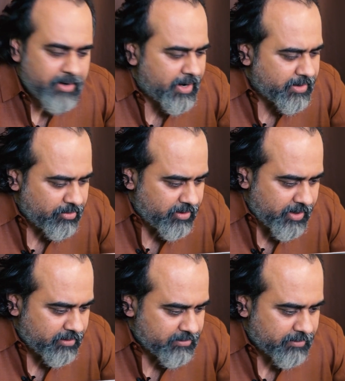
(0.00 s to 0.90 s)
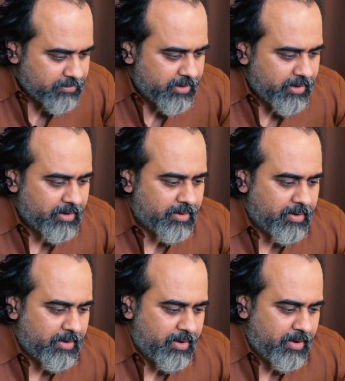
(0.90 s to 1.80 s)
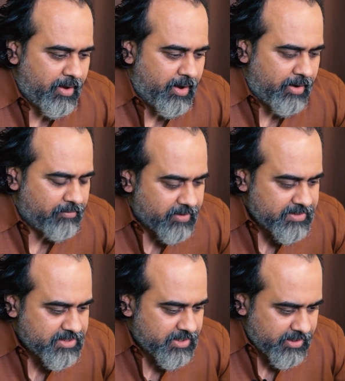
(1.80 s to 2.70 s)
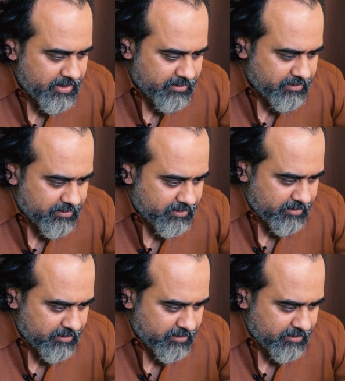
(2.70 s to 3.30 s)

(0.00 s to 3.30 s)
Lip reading: 9 or 10 or something, and one chicken